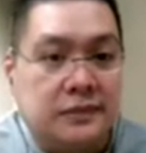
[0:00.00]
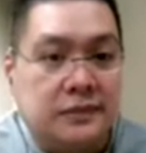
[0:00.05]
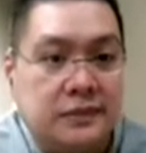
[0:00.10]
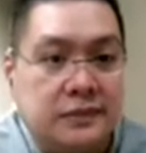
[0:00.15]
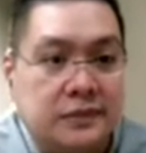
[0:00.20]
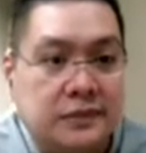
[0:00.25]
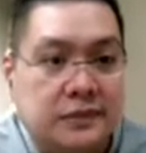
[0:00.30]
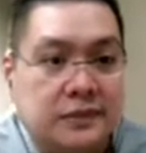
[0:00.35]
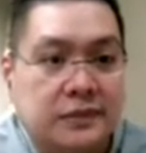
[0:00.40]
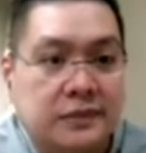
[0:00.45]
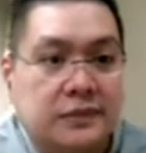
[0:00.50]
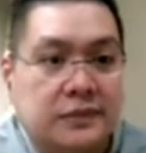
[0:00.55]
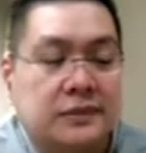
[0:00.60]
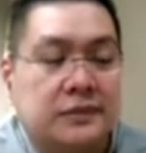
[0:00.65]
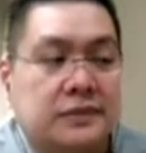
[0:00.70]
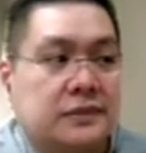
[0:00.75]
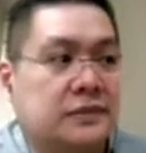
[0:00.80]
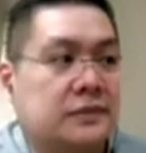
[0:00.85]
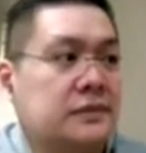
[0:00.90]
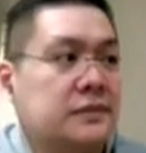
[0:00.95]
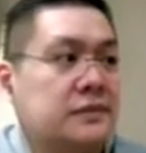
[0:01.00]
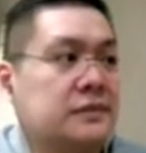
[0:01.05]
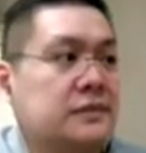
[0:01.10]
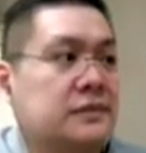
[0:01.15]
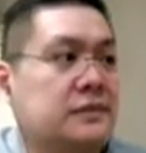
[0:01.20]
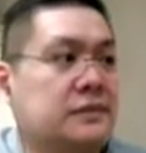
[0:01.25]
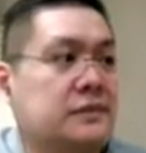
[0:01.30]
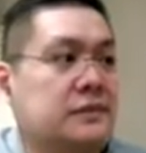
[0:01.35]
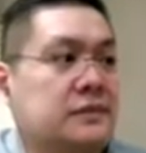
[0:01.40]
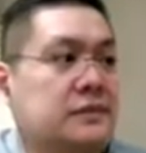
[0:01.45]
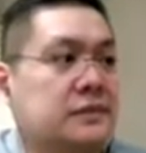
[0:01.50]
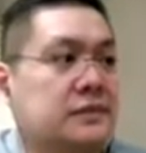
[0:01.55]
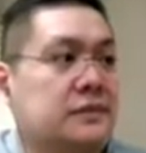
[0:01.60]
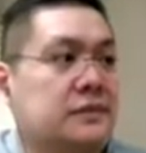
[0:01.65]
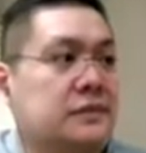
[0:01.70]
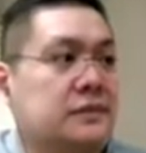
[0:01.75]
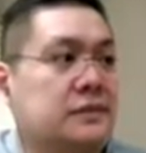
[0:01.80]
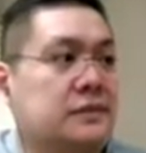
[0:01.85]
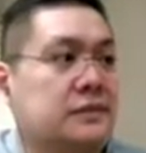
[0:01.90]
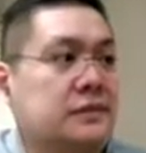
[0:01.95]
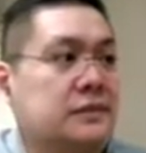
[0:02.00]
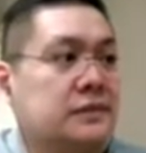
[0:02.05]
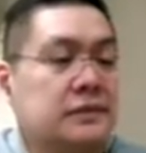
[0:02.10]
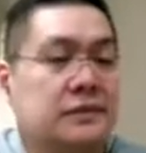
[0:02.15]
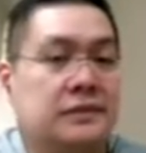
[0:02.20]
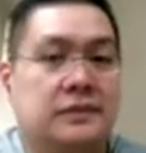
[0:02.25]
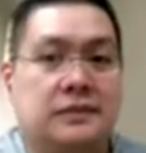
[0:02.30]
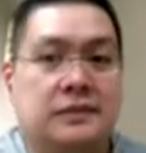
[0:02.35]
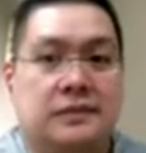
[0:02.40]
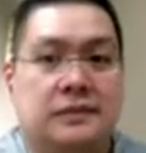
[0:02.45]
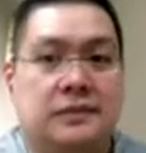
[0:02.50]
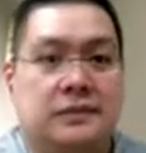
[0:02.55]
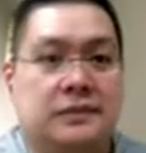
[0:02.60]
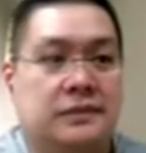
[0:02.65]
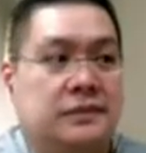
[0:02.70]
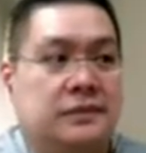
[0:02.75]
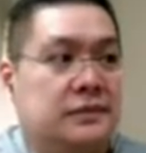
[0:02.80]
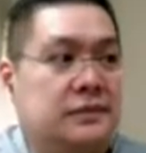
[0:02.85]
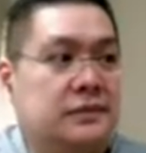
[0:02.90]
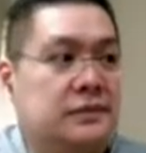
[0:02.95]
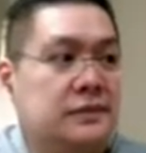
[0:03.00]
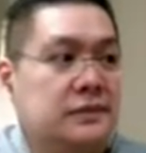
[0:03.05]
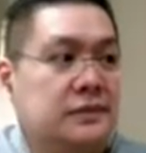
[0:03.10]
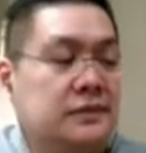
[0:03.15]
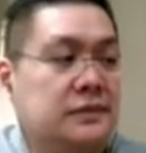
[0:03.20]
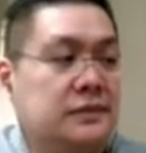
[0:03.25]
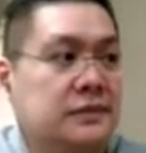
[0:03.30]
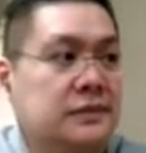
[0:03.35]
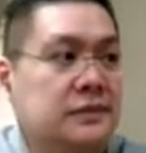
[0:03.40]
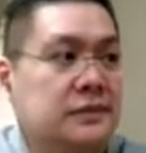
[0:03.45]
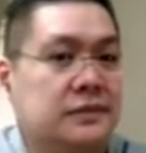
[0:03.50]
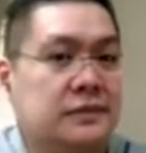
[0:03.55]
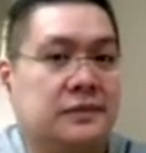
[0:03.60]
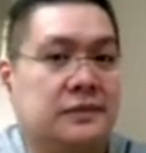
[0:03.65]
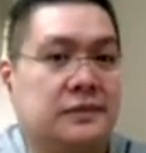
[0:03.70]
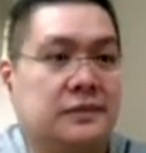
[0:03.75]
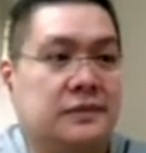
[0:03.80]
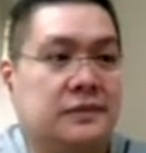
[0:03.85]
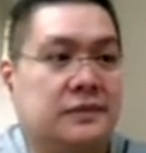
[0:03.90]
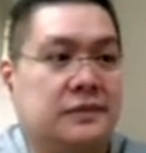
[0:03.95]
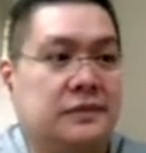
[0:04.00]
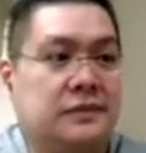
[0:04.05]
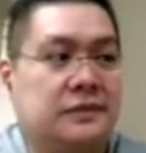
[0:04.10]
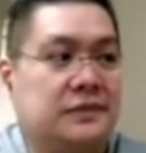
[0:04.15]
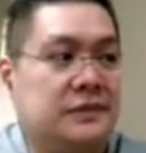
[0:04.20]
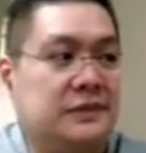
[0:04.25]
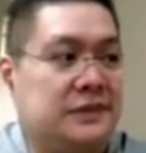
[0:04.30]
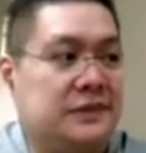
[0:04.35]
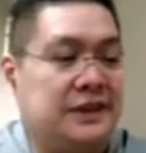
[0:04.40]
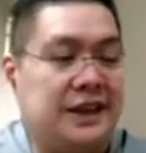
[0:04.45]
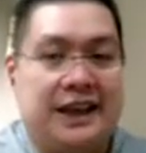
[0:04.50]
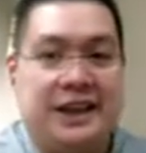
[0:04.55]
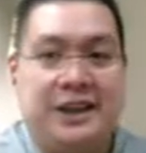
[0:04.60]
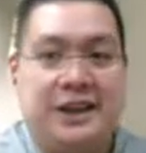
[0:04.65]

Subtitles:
This person isn't speaking.